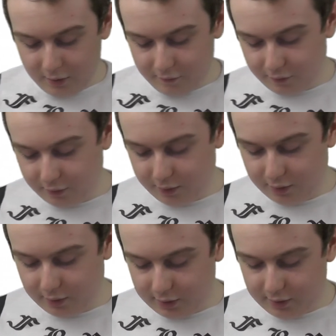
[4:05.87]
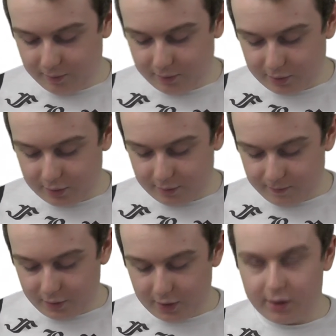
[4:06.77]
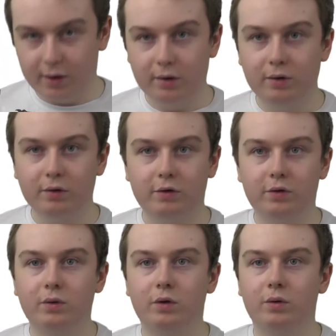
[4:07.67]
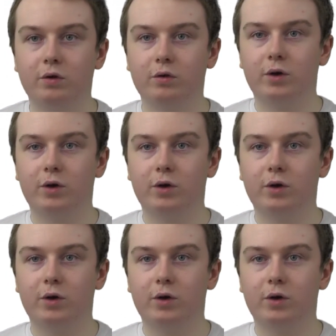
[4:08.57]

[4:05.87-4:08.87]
for the lighting bar, and I'm going to